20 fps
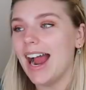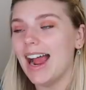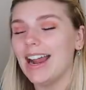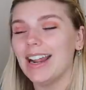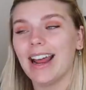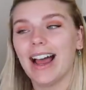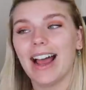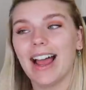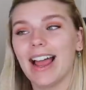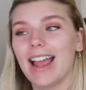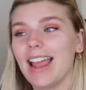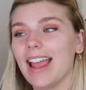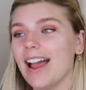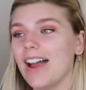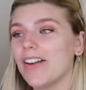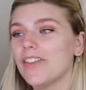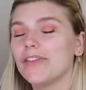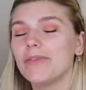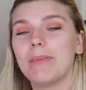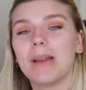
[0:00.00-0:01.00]
and I
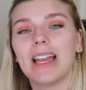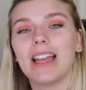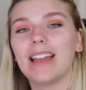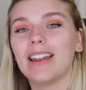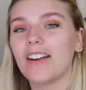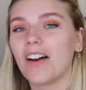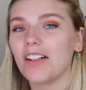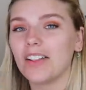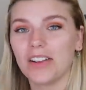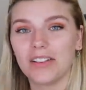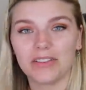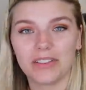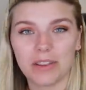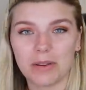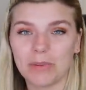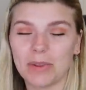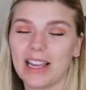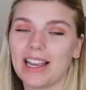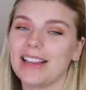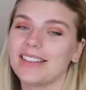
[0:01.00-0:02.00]
have been all over
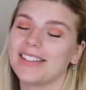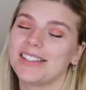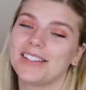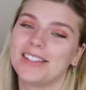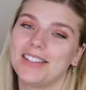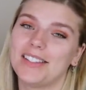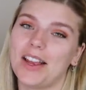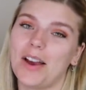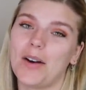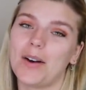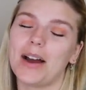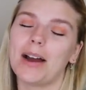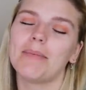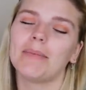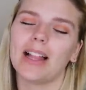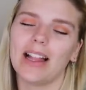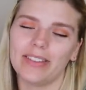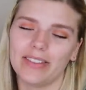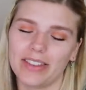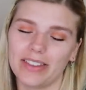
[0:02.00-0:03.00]
the place. So I'm
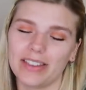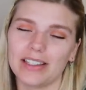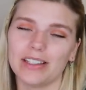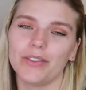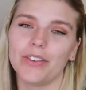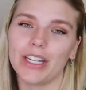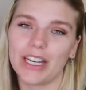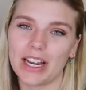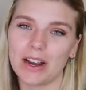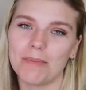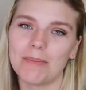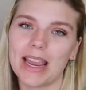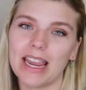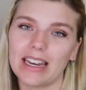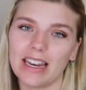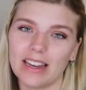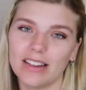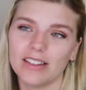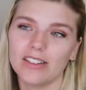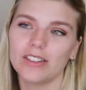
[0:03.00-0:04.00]
glad that this video
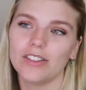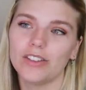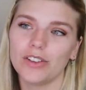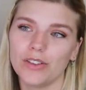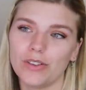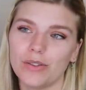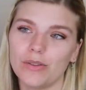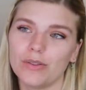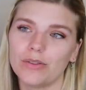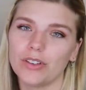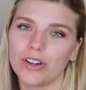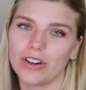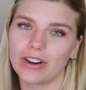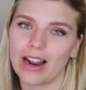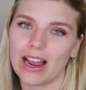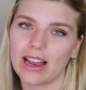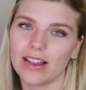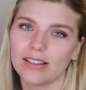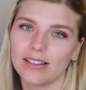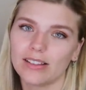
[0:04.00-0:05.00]
made it to your
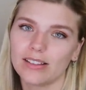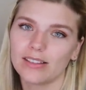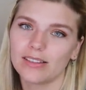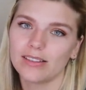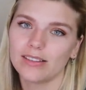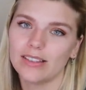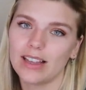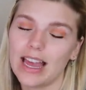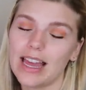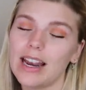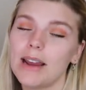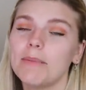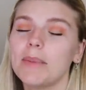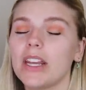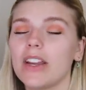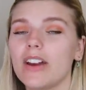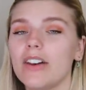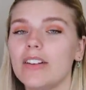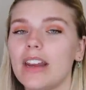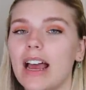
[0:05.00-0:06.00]
eyes. And I'm
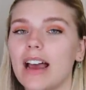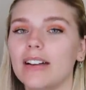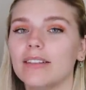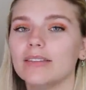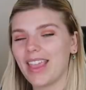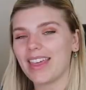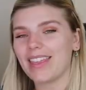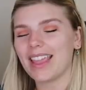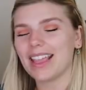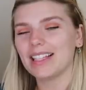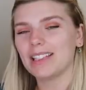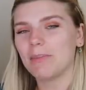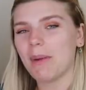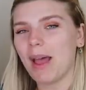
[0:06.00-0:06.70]
gonna go now. Okay, thanks,